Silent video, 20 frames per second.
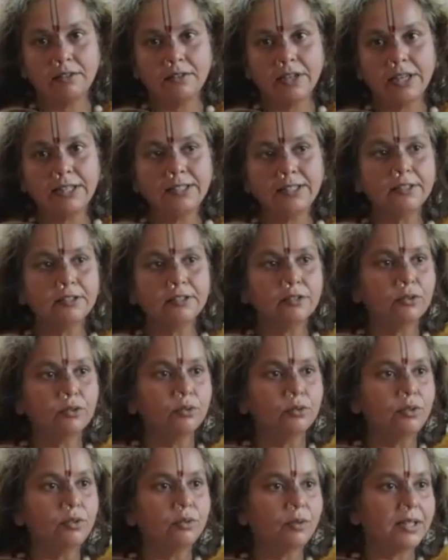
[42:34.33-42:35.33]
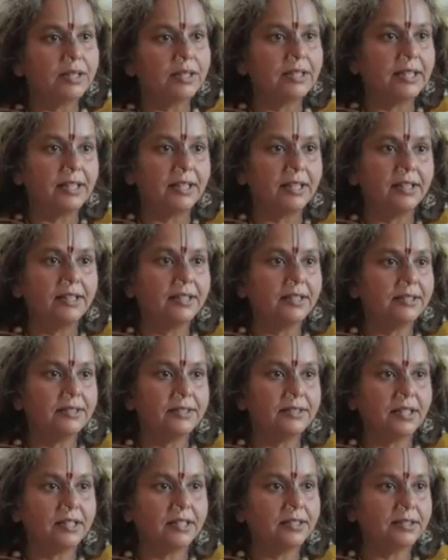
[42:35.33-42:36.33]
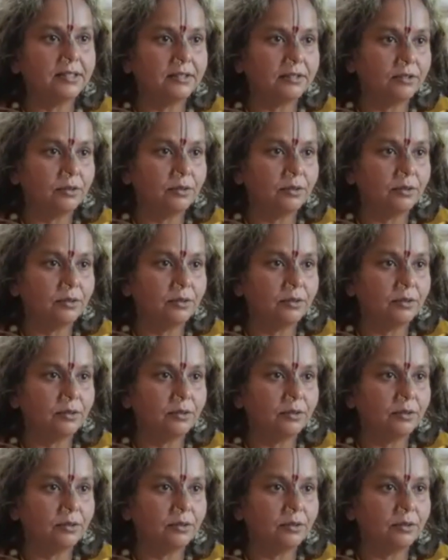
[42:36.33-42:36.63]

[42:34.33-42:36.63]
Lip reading: In the school, what they learn is just